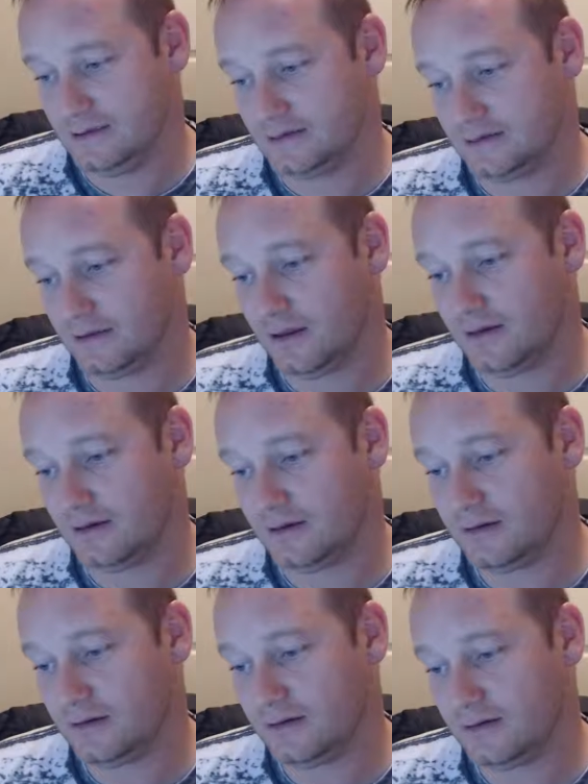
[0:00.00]
there's a lot
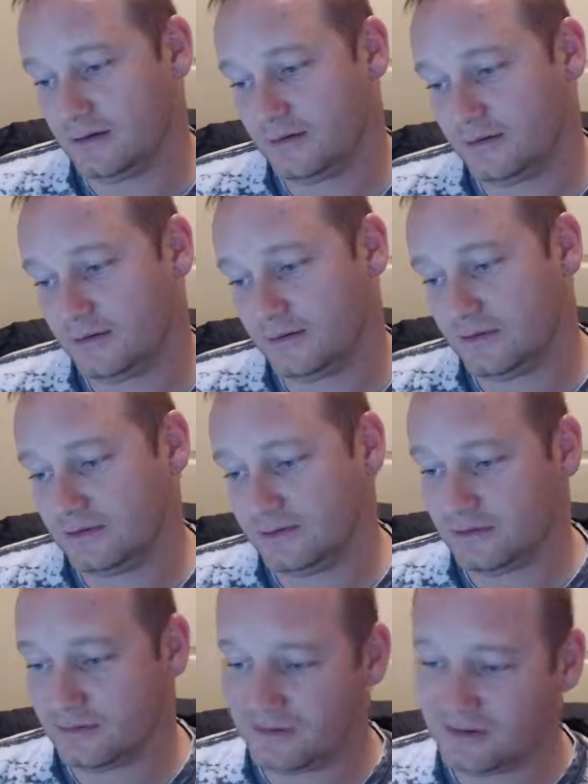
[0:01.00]
of there's
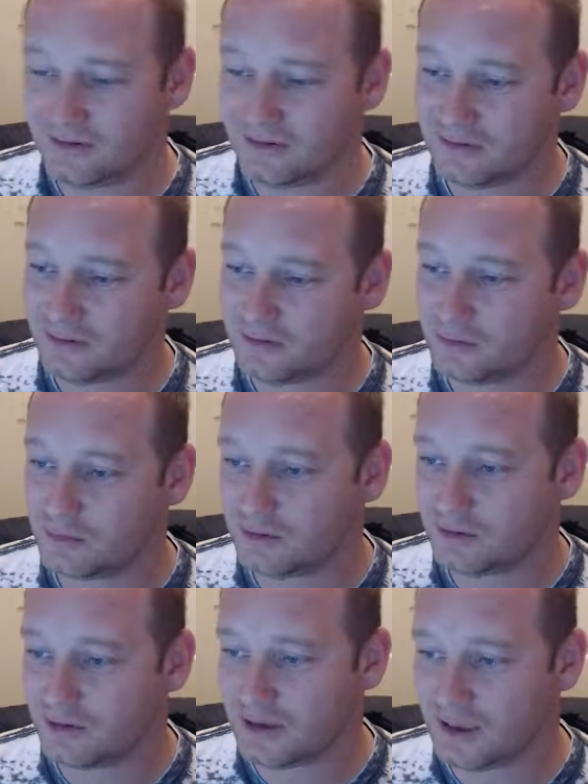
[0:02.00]
some
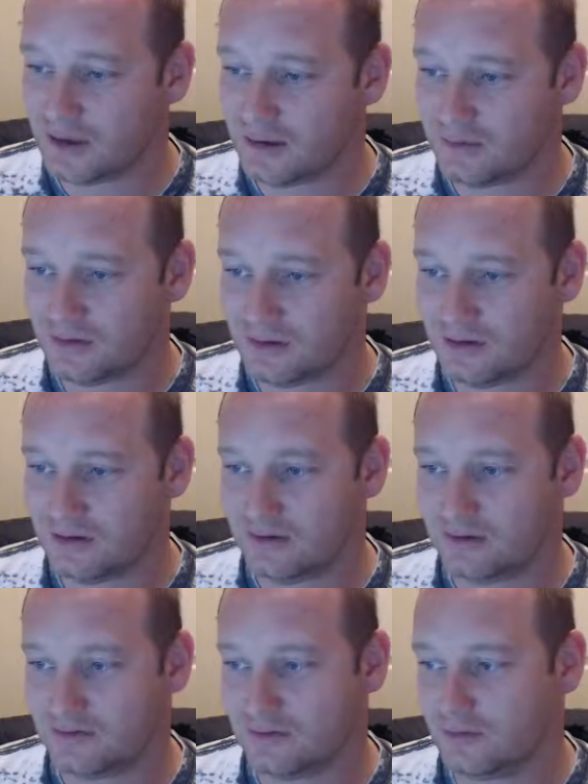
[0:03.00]
good games, and then
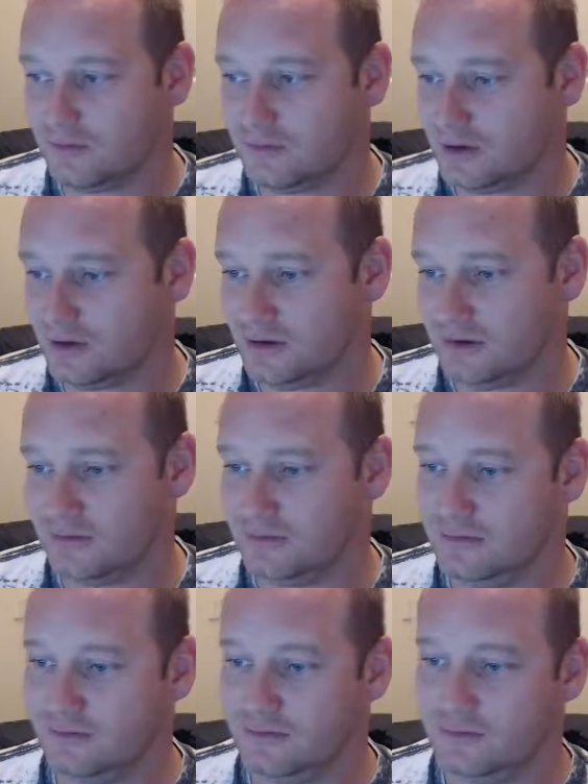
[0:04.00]
there's some
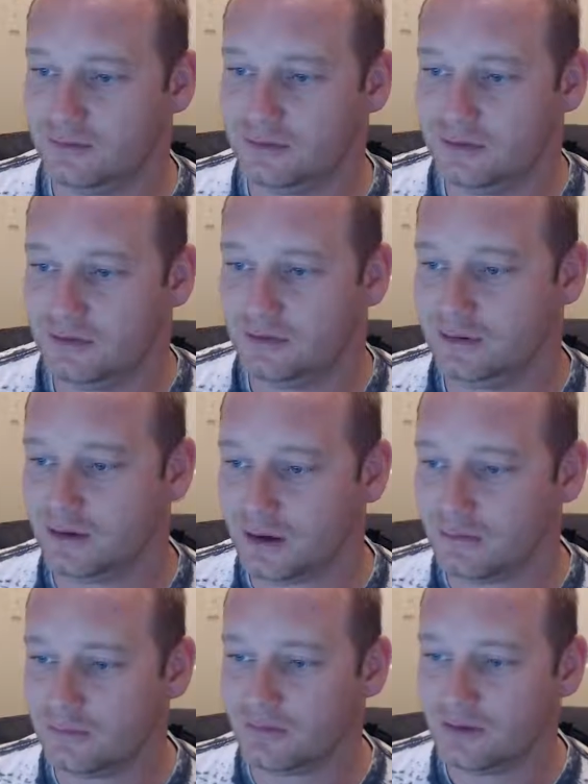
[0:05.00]

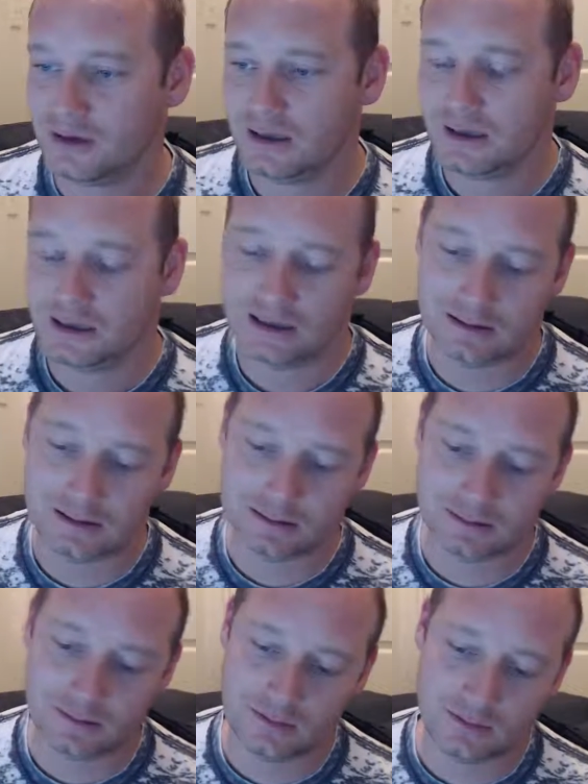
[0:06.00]
games.
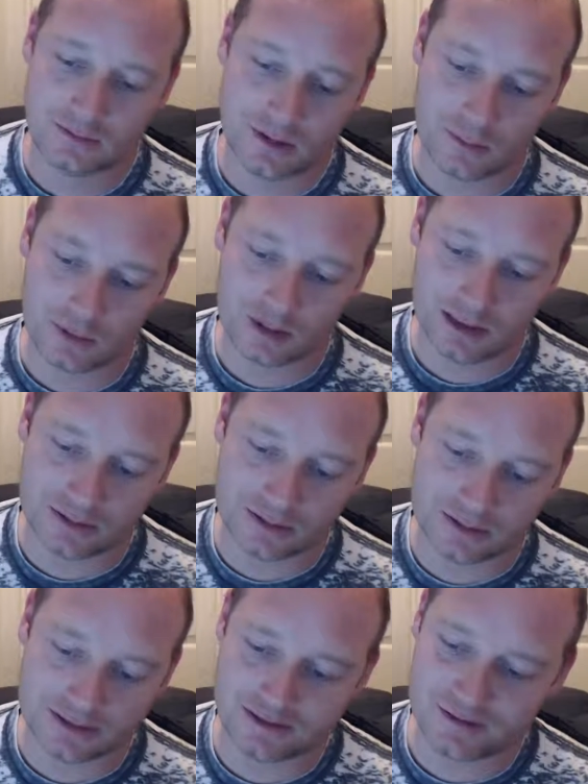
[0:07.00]
I'm really
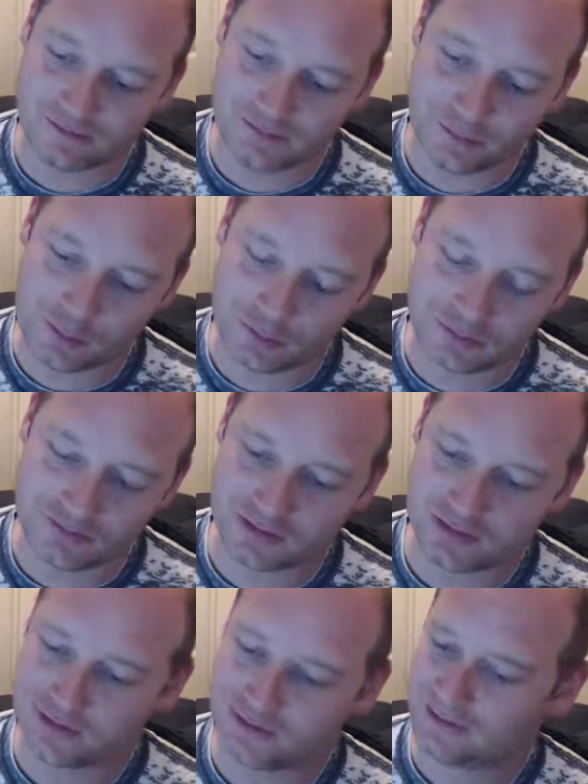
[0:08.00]
interested, of
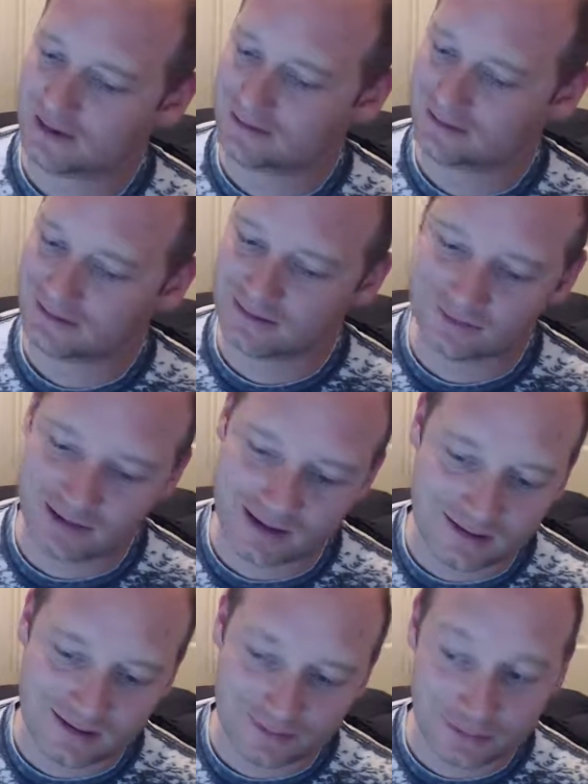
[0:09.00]
course, Thanksgiving
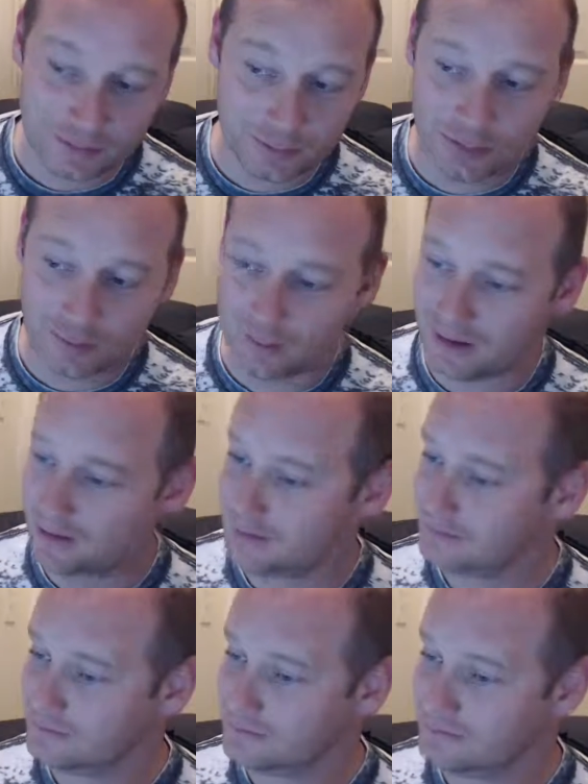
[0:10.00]
Day football, man.